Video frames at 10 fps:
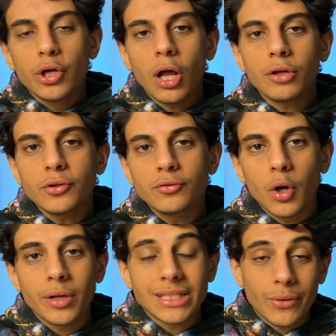also
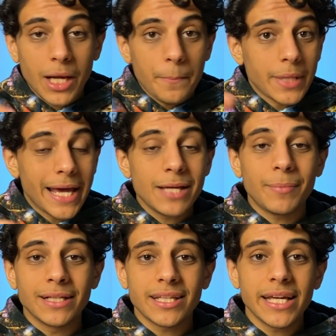notice that when I'm planning
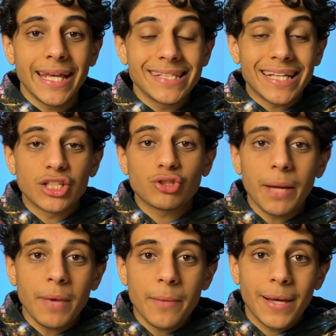my study days, I try
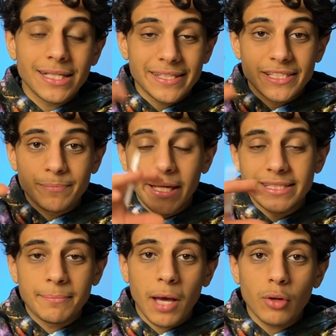my best to space
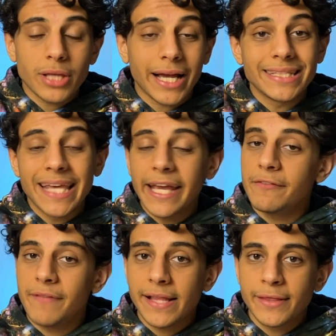them out so I can take
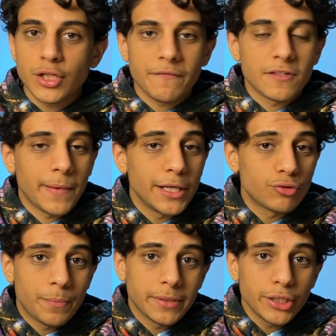advantage of spaced
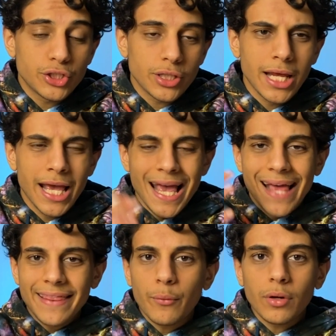repetition.
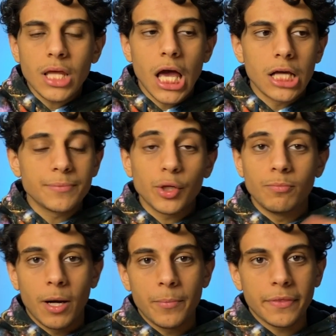That really helps me
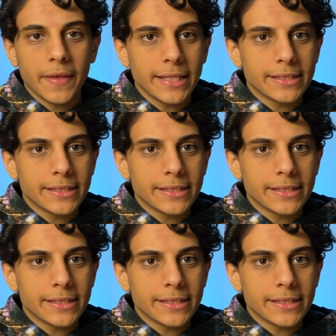remember things